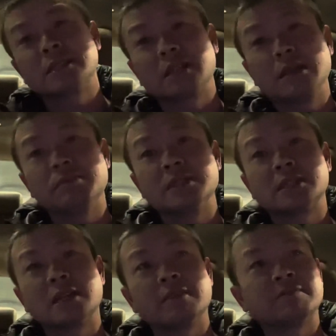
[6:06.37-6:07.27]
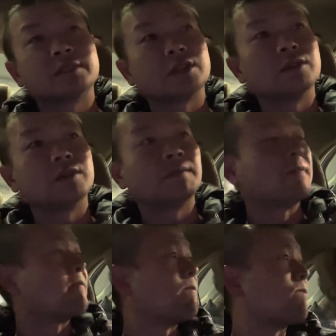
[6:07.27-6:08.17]
sleep and stuff. So
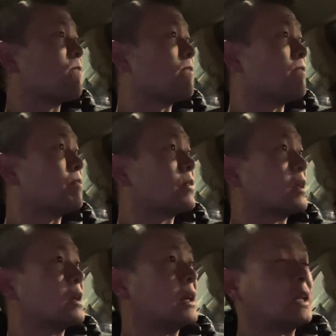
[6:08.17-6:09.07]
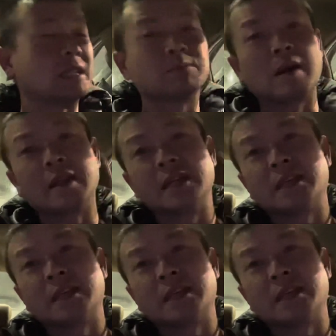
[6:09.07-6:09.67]
and it's probably not